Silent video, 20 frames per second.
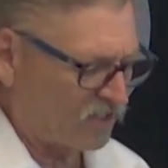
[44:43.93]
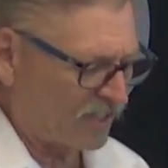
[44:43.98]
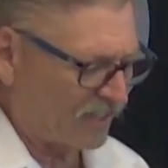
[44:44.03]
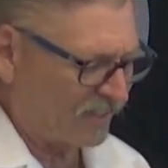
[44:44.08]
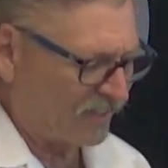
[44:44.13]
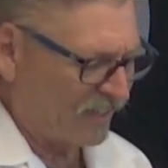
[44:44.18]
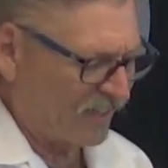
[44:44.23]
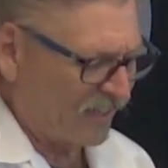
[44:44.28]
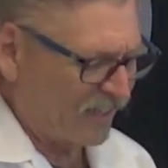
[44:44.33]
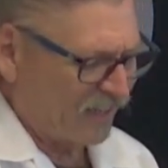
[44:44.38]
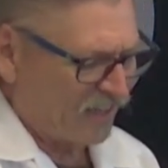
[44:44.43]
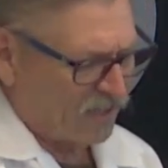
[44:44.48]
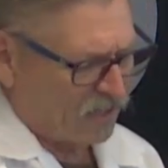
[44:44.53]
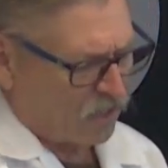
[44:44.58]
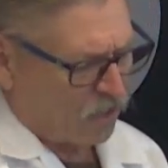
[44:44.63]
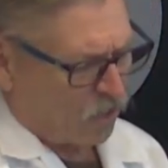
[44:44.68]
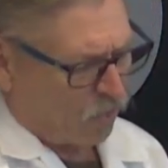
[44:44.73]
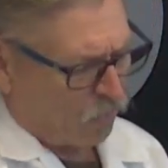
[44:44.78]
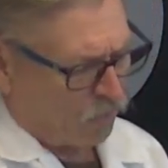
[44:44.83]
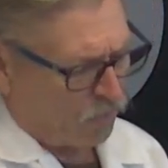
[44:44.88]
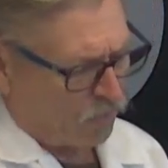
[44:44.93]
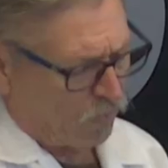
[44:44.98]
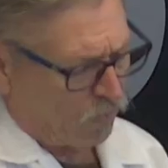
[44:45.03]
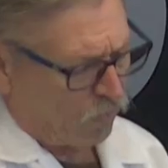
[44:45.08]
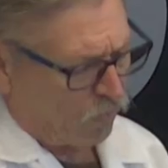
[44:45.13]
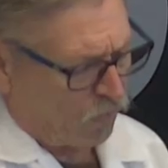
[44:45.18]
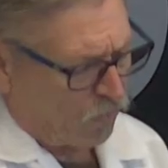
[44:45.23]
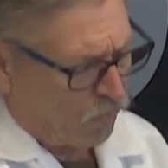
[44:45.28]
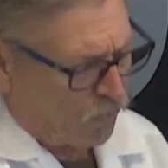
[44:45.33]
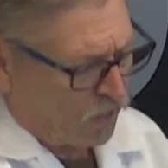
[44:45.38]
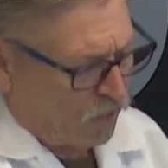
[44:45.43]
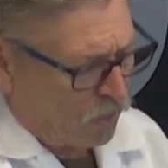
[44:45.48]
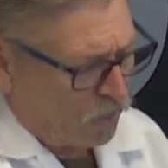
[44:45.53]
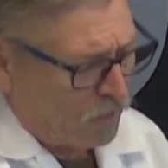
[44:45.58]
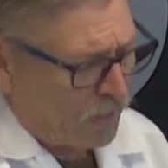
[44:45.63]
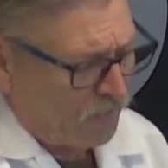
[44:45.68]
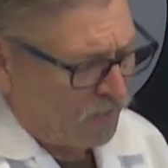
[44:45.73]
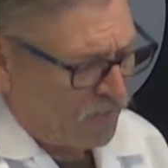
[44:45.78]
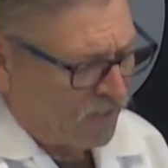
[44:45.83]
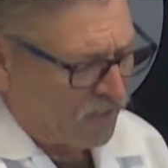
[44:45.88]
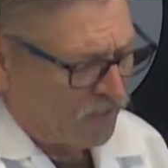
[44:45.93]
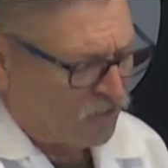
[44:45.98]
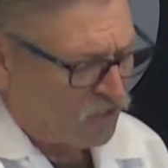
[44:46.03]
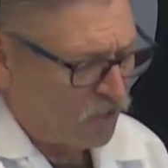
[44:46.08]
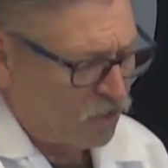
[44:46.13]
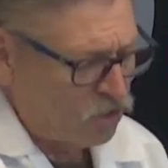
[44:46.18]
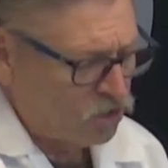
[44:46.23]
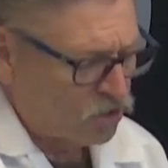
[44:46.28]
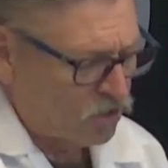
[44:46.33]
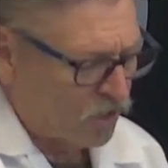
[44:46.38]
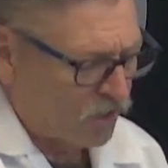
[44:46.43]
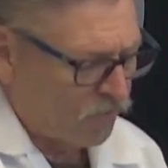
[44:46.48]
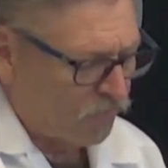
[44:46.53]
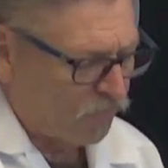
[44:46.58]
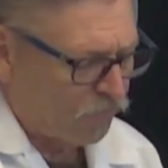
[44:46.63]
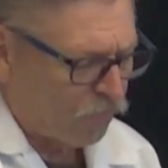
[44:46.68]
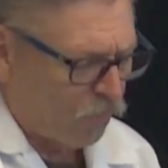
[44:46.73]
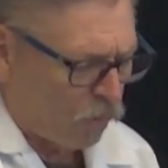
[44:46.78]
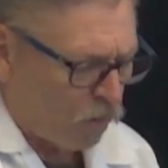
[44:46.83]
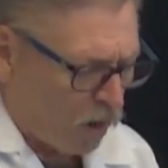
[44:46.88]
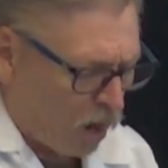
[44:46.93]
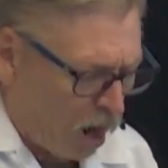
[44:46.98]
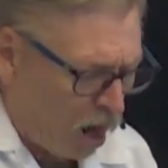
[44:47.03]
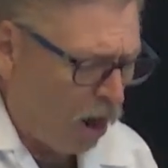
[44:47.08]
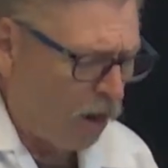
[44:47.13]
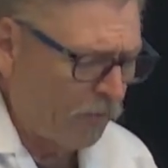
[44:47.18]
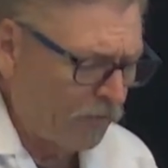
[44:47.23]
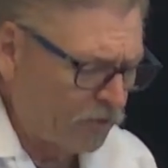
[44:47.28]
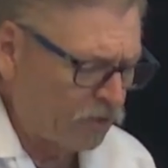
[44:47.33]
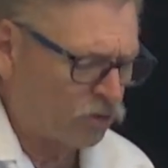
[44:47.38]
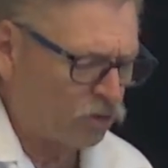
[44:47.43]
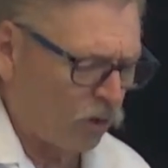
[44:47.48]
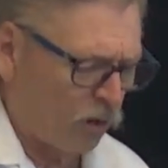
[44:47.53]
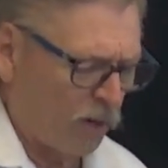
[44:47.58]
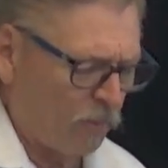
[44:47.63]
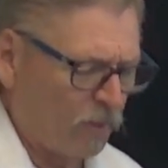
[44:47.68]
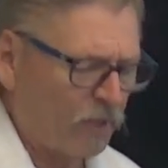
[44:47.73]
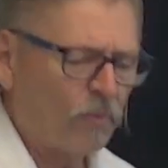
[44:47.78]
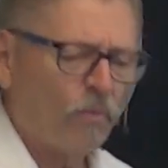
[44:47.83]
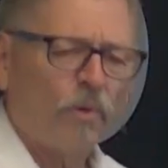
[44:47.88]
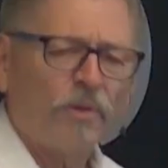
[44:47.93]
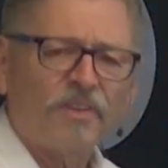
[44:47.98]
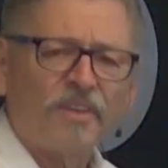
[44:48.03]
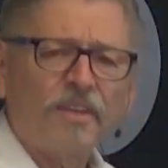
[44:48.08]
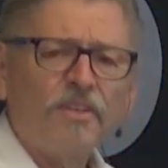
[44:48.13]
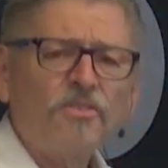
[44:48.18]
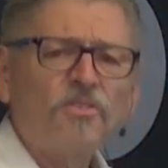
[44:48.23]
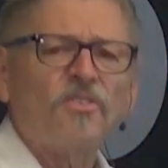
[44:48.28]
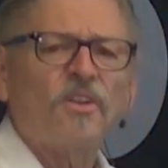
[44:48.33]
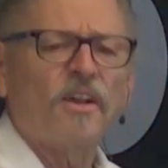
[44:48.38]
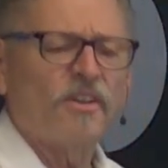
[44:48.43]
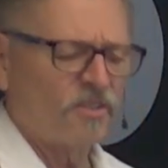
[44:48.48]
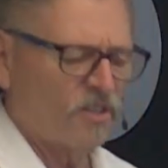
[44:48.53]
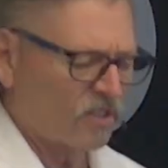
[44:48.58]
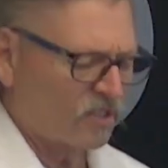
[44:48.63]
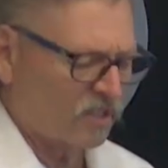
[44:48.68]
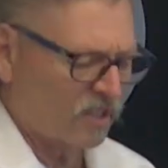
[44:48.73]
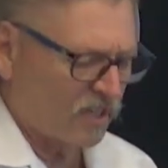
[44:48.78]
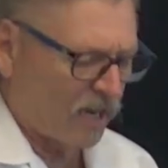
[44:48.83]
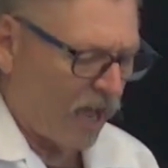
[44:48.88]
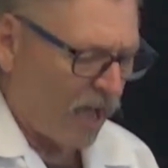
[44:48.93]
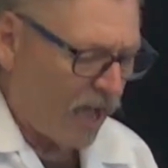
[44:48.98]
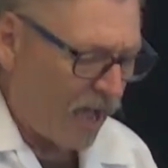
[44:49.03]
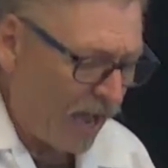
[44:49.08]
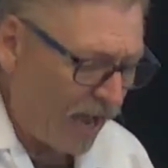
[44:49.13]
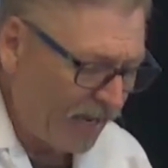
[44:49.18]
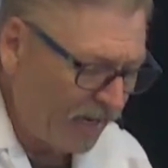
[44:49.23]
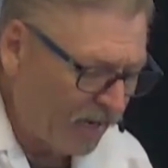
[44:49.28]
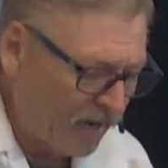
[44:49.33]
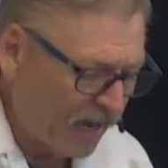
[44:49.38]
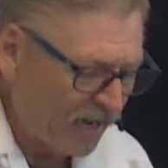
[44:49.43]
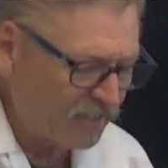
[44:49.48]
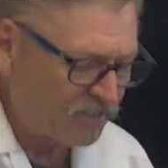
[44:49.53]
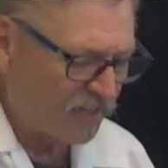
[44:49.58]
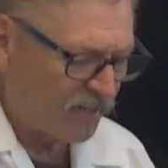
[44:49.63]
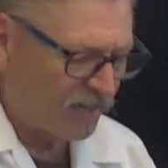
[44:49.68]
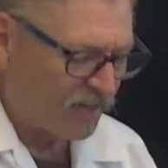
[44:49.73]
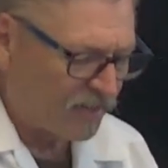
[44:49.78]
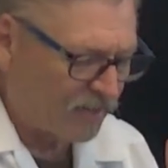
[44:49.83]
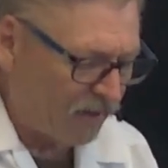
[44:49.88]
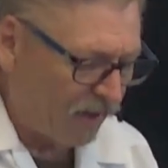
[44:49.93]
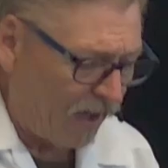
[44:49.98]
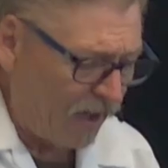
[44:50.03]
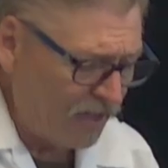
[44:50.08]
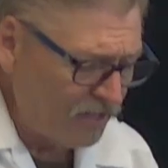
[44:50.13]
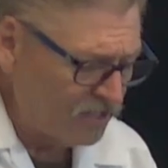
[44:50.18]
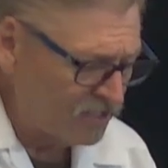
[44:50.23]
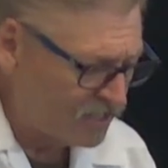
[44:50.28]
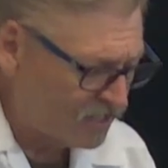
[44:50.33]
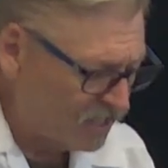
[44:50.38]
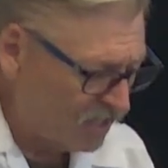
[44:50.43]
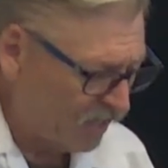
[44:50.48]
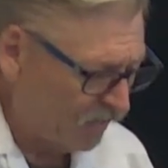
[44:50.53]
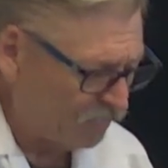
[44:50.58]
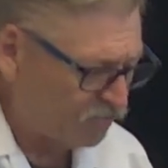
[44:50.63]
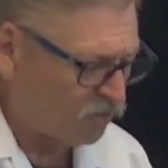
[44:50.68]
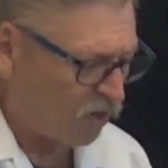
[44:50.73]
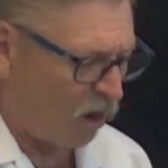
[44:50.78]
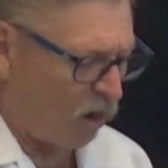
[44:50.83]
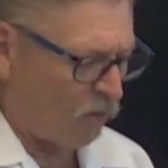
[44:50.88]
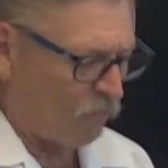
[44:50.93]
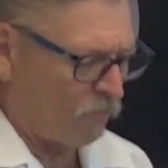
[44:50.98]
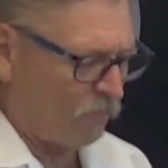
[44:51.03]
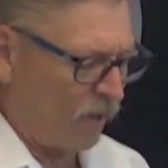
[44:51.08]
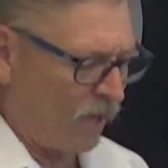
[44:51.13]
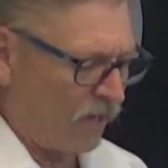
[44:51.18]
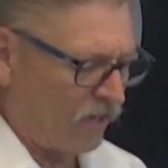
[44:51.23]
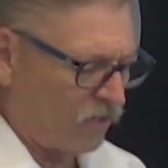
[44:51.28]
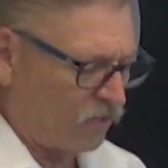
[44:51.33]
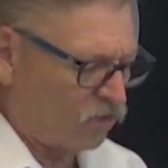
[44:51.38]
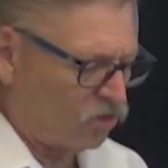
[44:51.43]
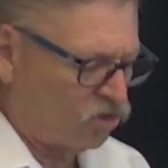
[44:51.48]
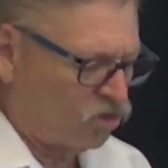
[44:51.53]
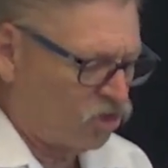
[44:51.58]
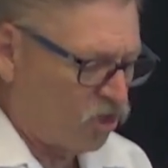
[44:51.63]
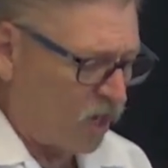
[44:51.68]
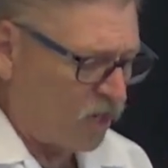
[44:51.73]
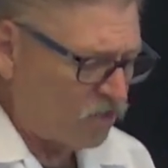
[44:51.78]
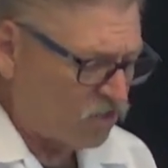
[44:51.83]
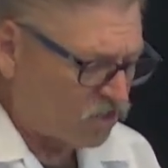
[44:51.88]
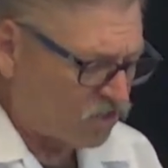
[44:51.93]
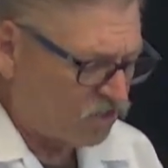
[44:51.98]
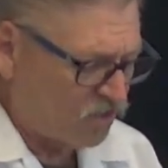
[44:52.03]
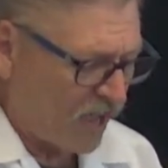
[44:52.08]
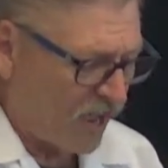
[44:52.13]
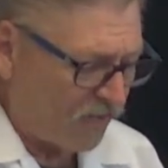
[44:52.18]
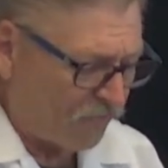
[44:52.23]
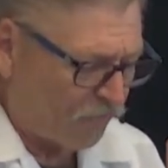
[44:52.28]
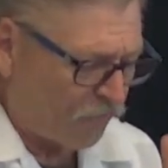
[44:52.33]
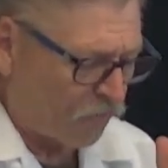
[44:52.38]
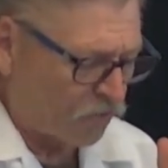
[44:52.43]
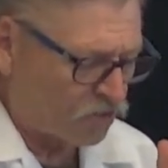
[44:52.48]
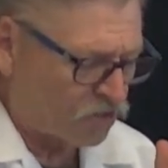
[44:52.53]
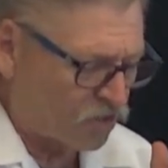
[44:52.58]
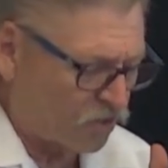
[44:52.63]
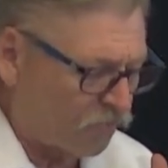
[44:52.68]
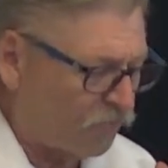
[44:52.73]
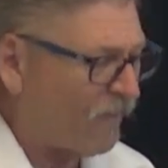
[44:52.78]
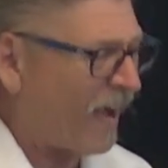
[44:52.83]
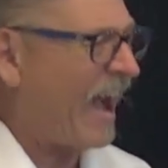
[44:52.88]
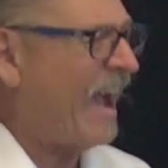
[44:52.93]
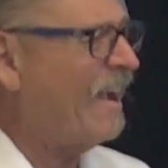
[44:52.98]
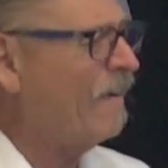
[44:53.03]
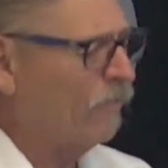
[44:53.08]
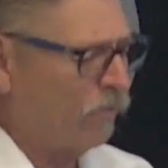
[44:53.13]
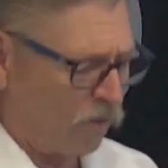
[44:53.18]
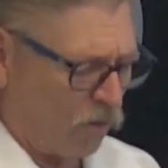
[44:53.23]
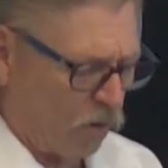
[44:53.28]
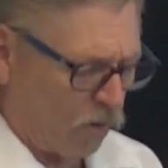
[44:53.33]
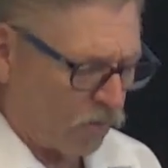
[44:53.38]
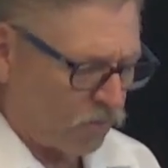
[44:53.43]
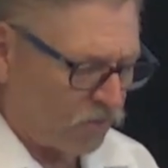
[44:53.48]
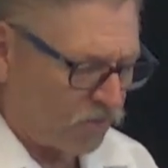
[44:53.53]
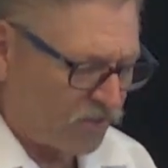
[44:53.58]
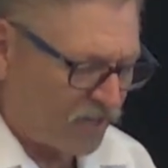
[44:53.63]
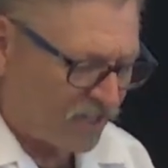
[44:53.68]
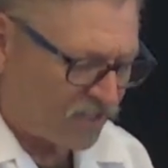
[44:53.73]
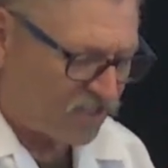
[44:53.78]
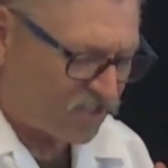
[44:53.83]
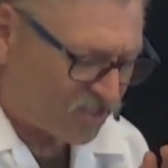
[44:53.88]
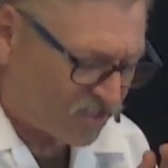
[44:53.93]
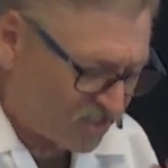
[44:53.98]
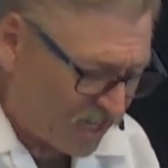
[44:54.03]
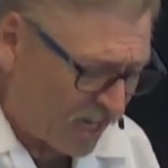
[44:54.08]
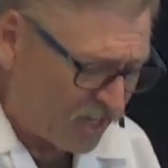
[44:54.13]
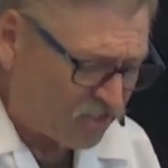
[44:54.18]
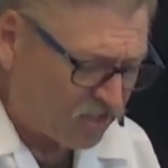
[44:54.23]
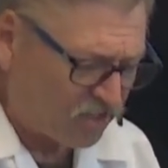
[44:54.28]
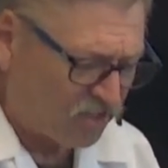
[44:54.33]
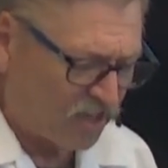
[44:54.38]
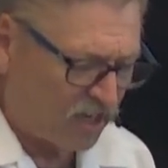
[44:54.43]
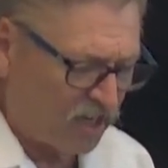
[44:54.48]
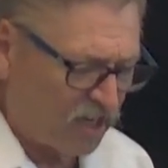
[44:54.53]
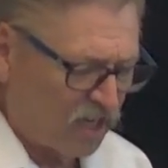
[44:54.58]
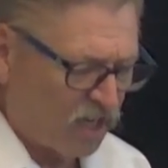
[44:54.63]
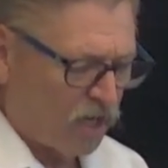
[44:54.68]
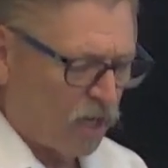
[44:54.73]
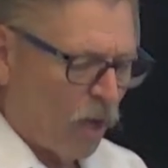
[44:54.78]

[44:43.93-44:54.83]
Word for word: And when, when we look at the addition of for our enjoyment, what this does is it highlights that God's gifts are meant just not for survival or necessity,